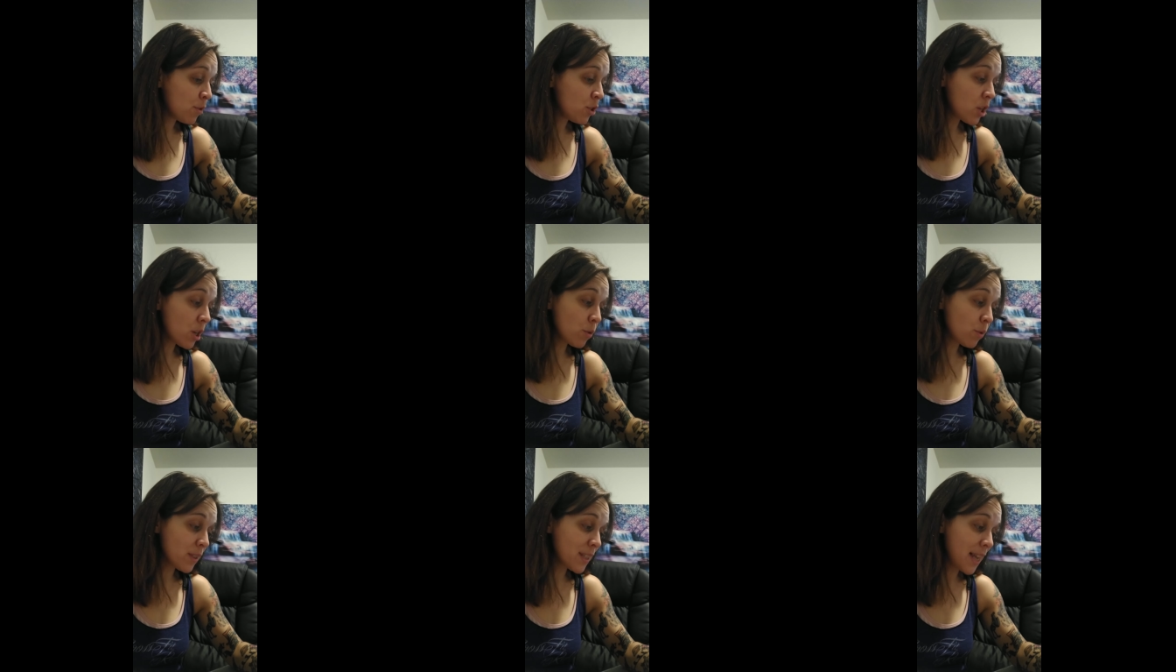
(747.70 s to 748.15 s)

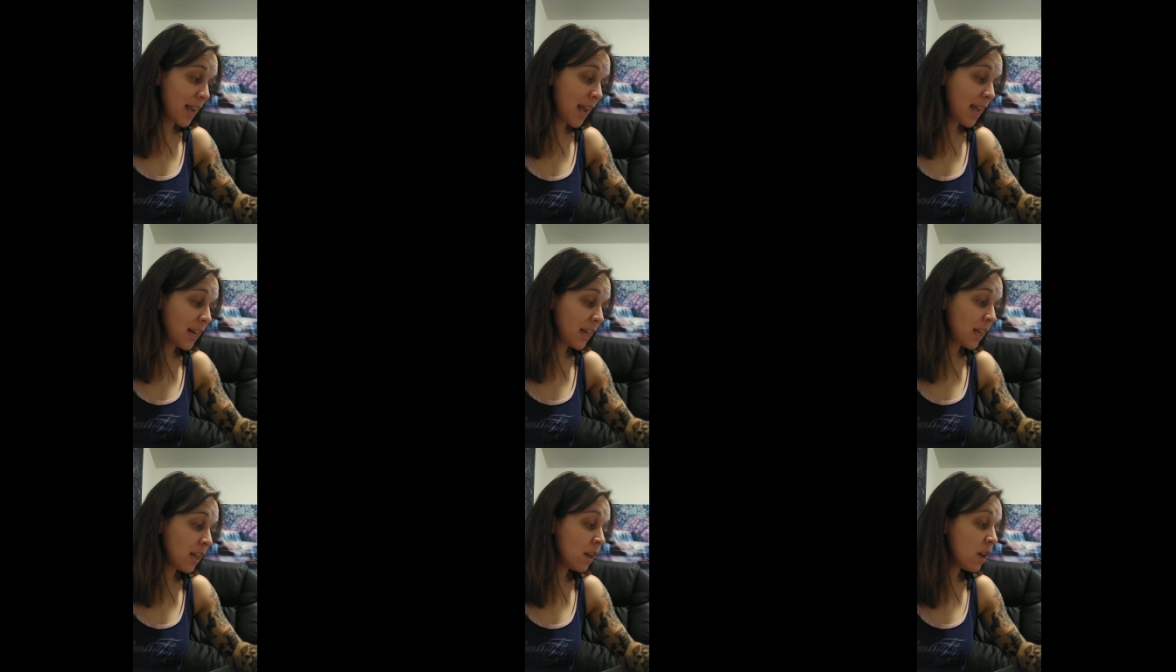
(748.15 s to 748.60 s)
General
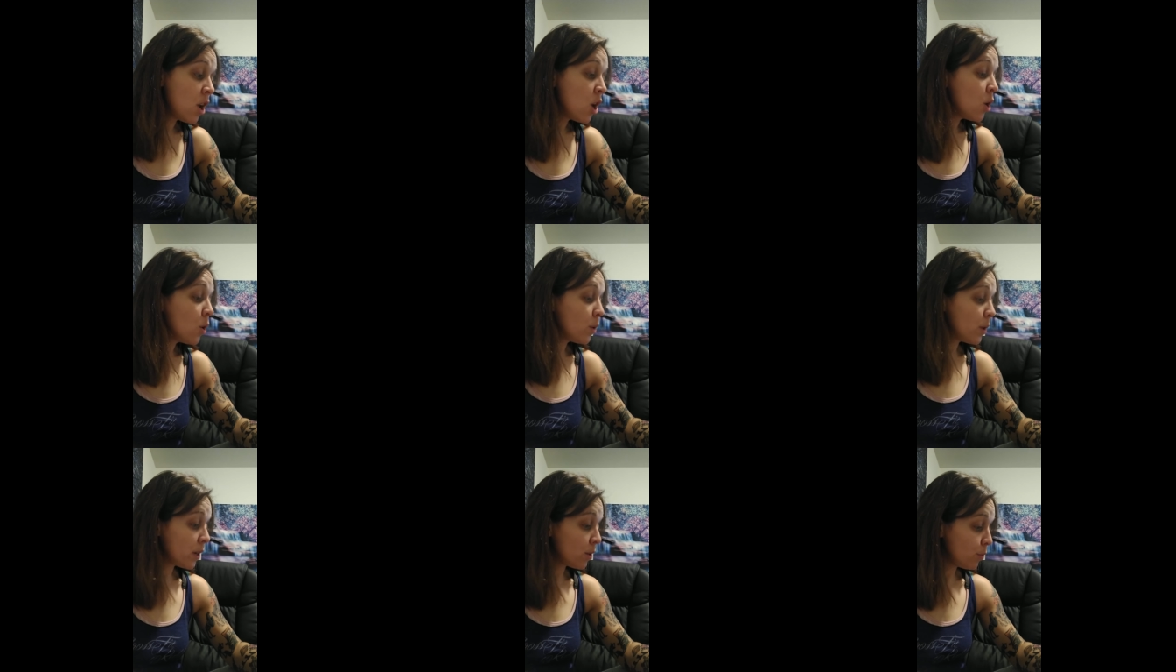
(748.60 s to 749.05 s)
Zahedi
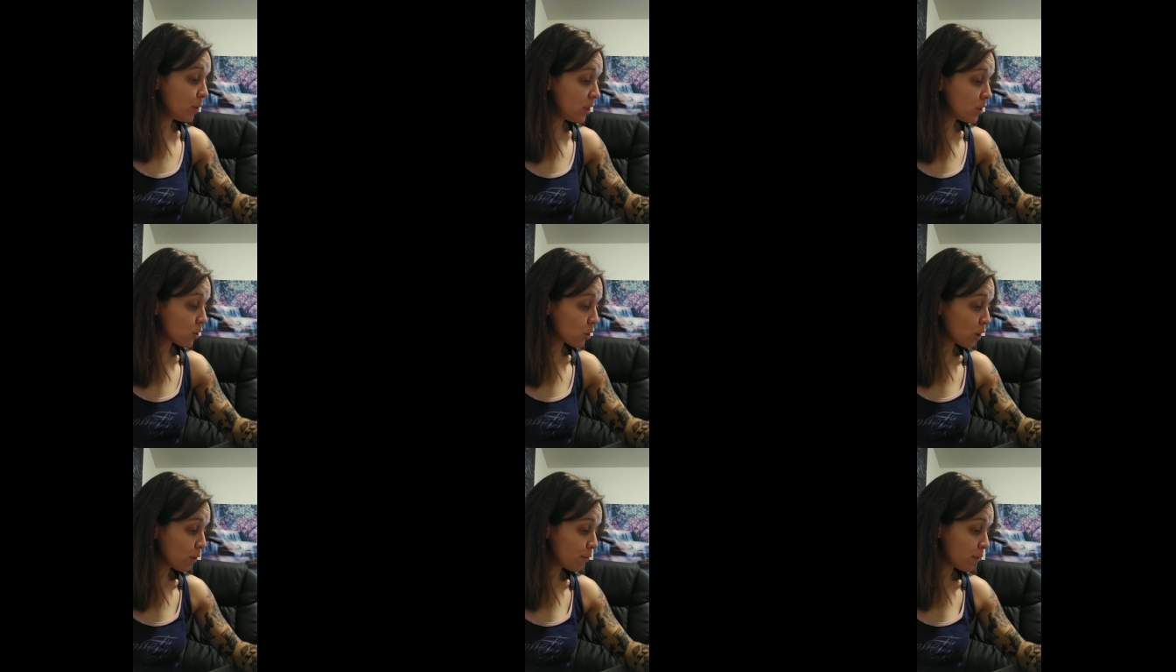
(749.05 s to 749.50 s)
who had
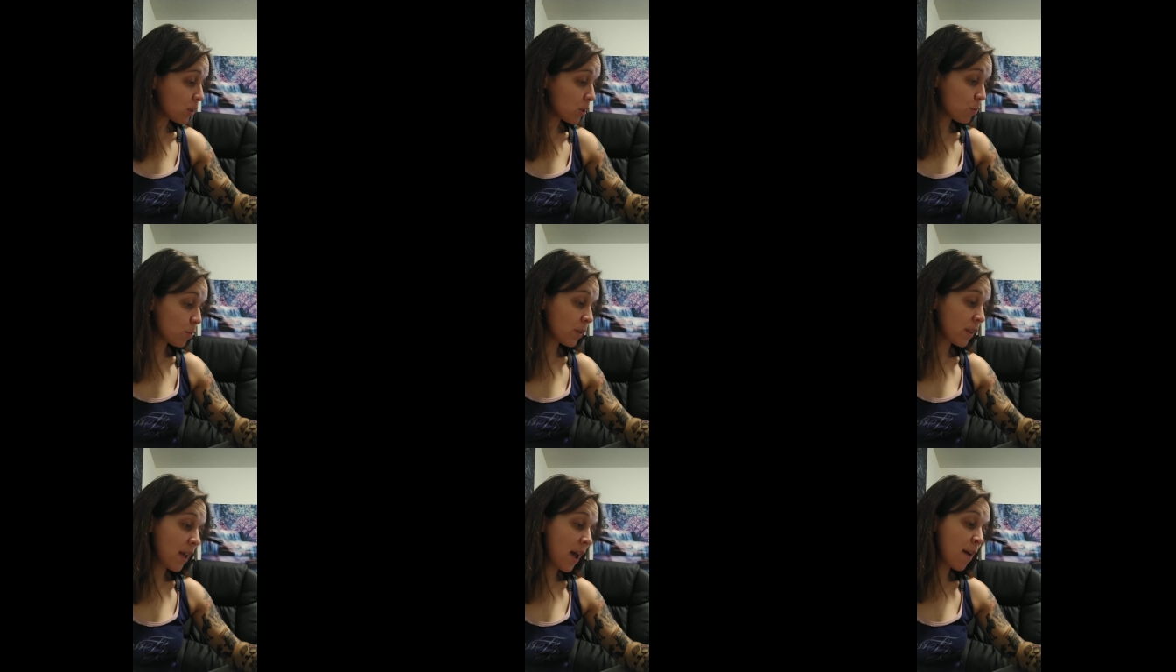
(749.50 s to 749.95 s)

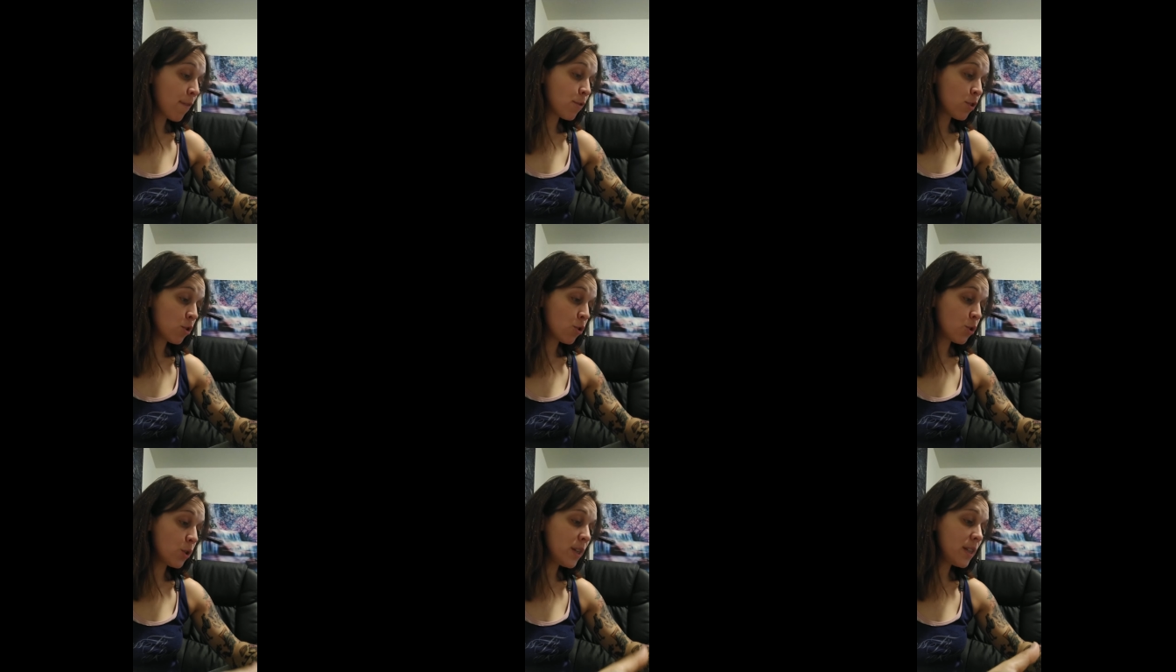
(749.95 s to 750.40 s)
resurfaced
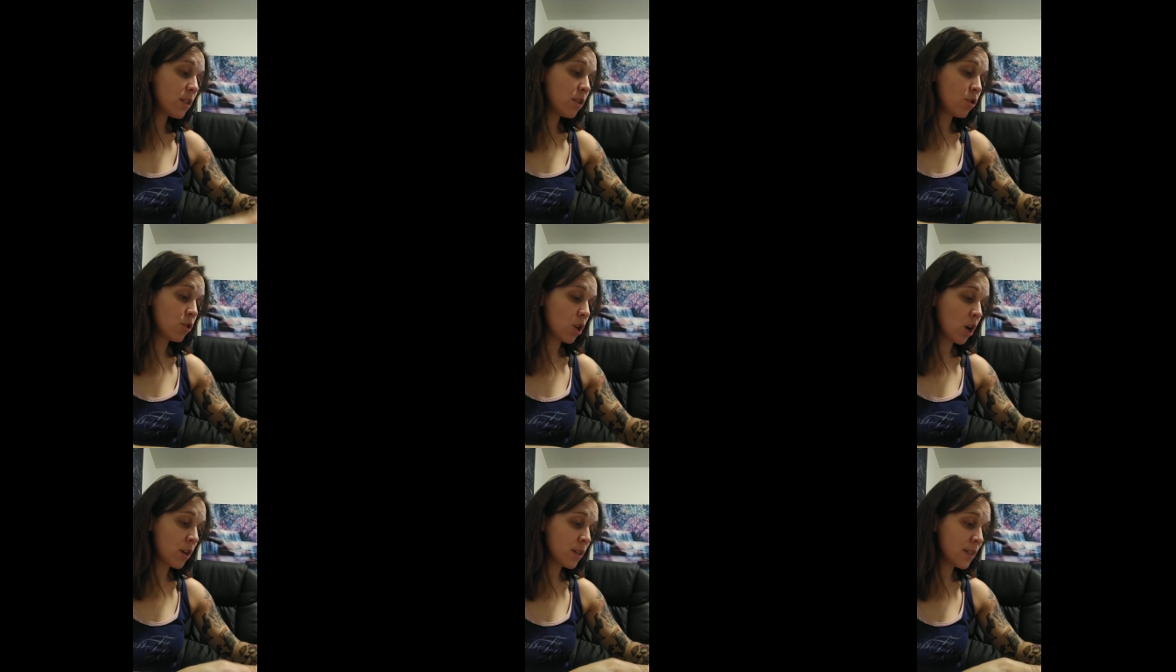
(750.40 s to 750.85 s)
after
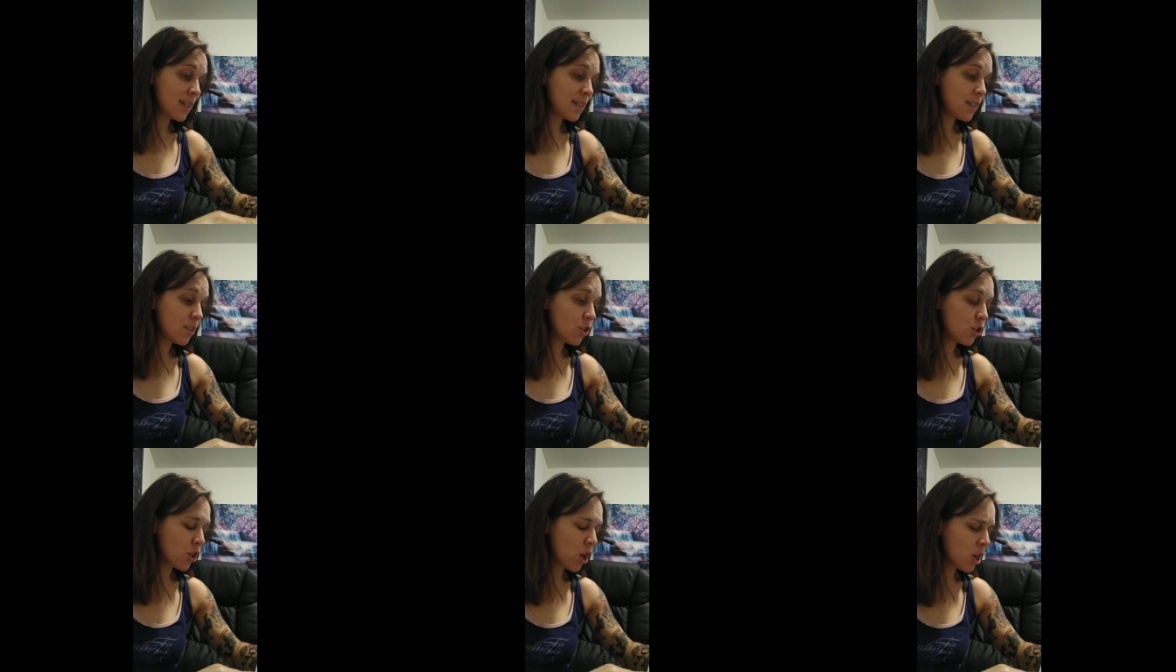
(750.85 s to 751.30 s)
treason
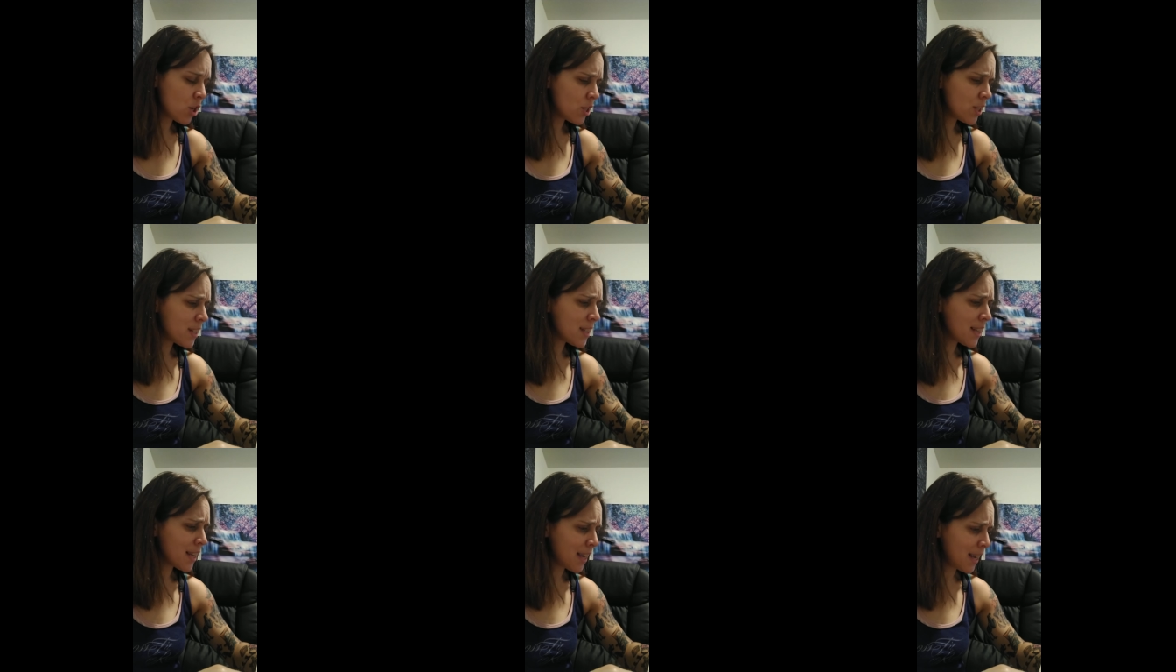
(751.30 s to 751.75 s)

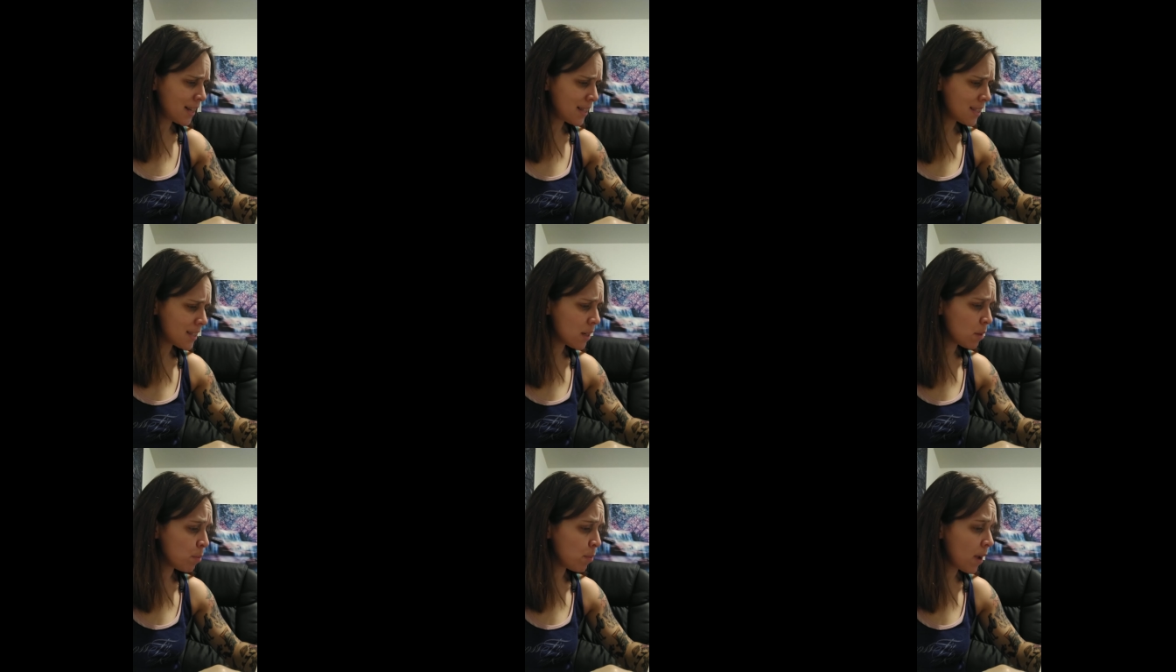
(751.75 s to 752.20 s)
charges
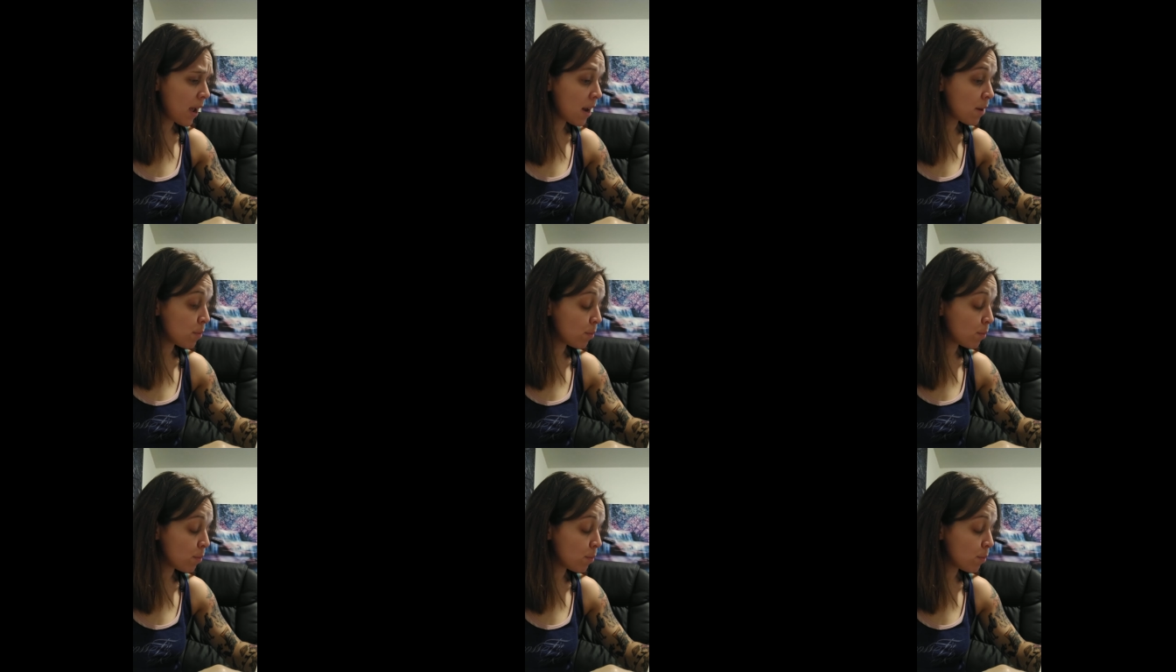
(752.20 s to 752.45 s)
against him